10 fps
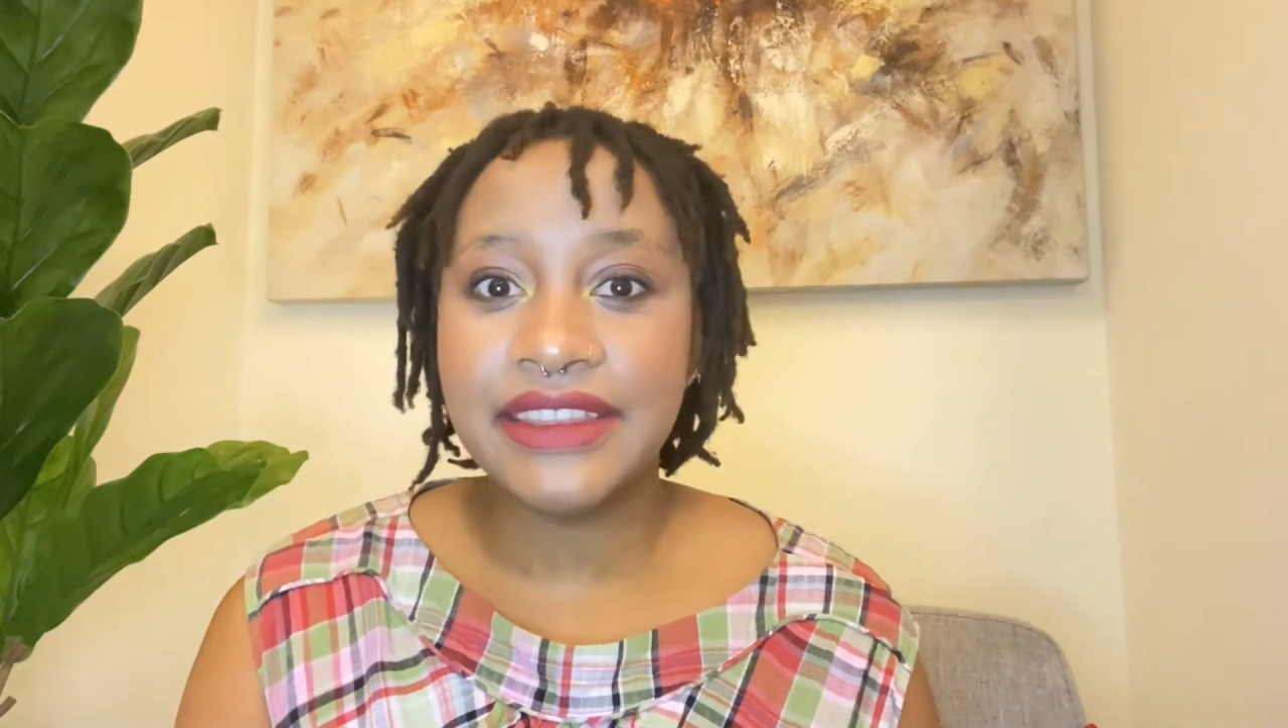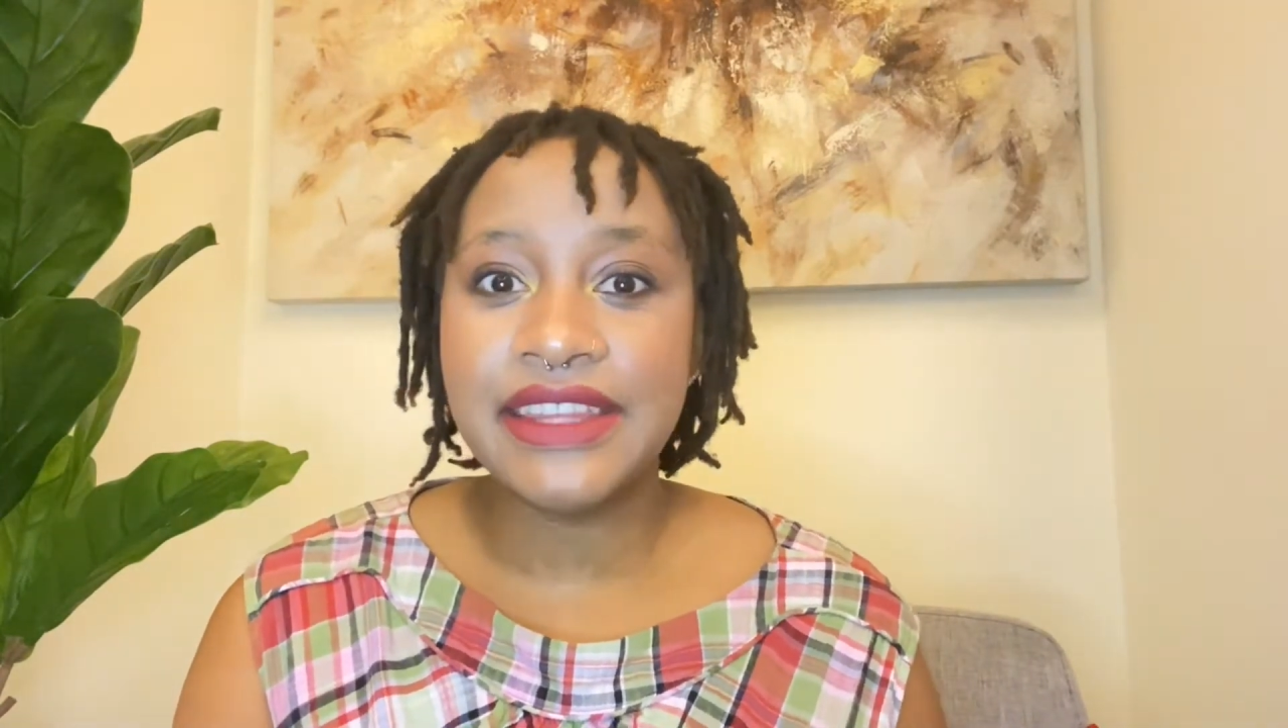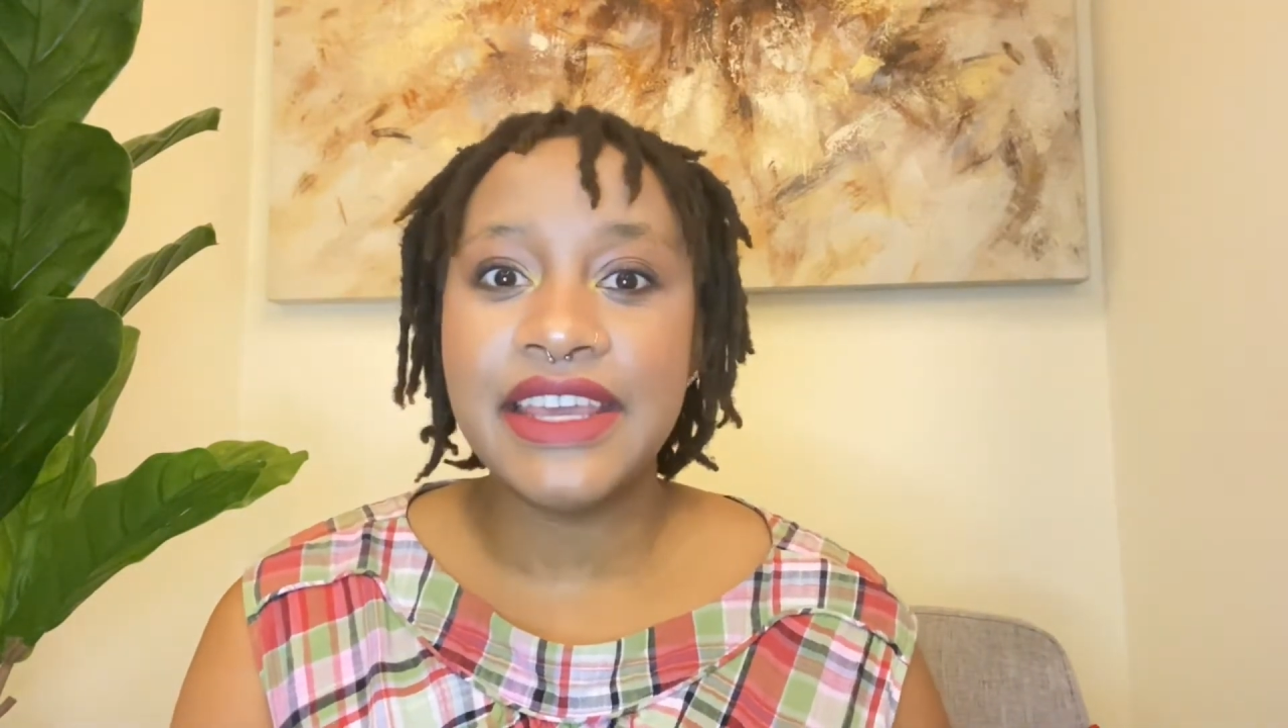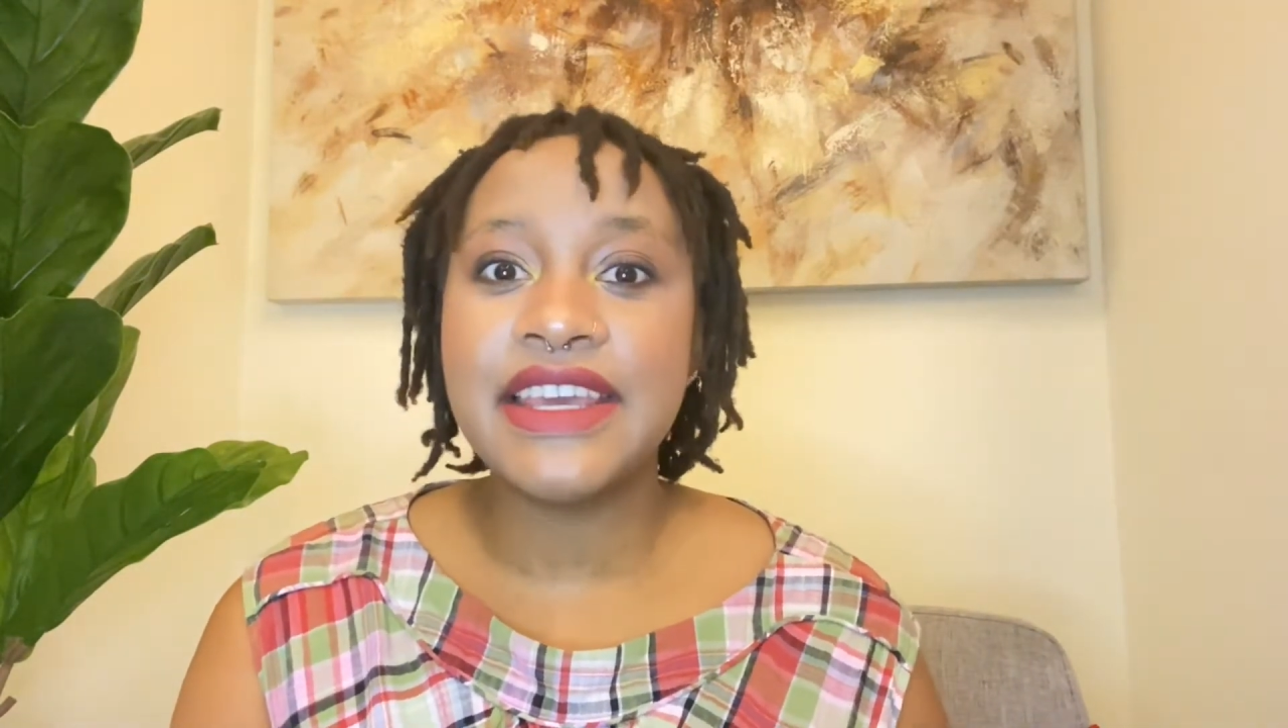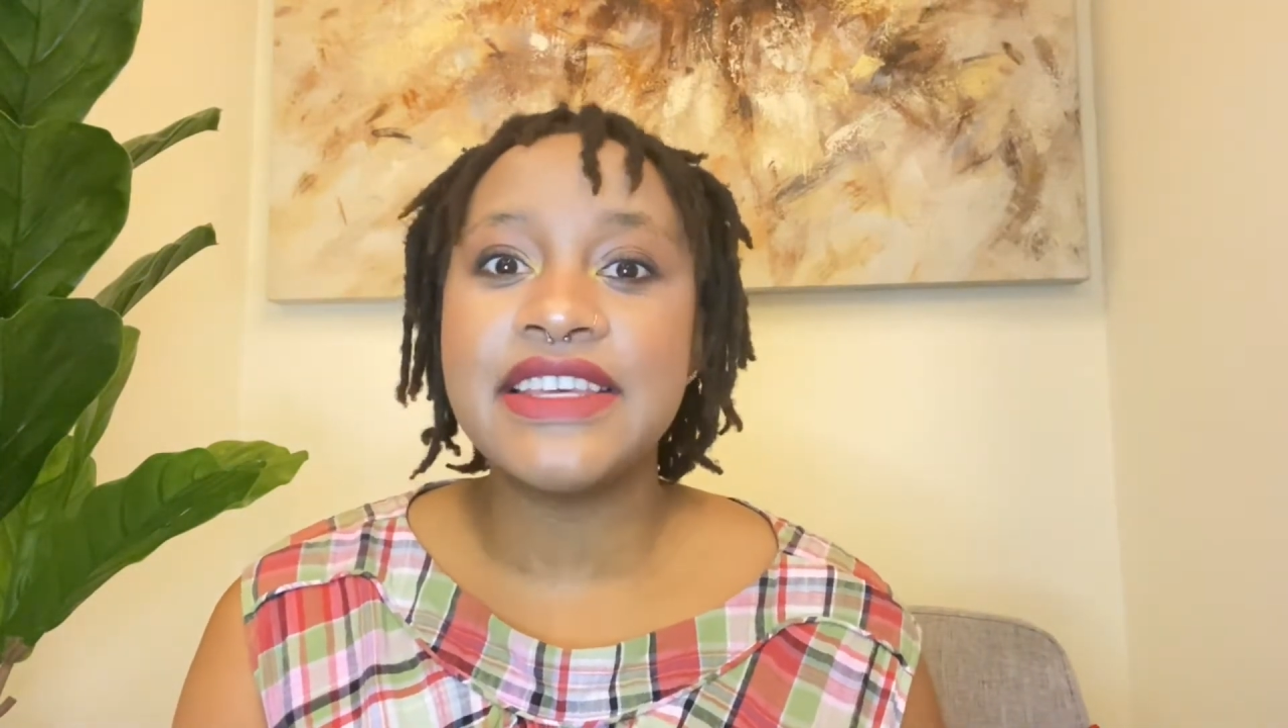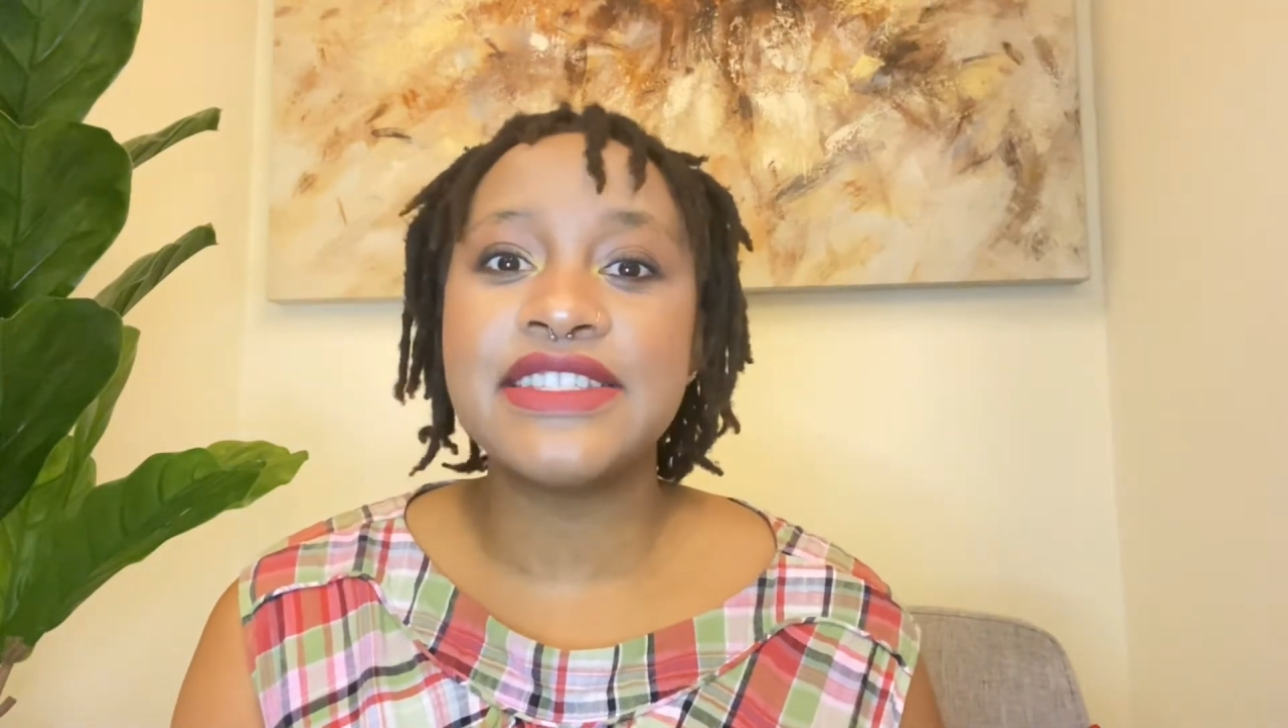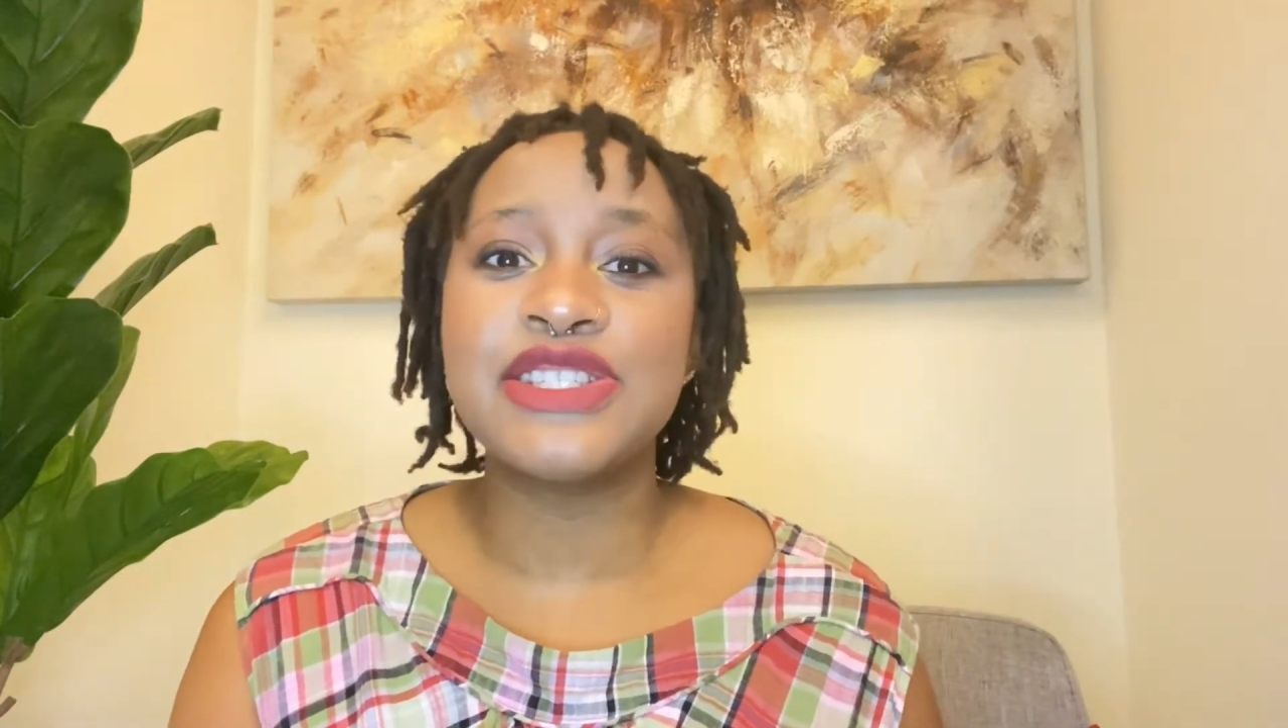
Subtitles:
thing is,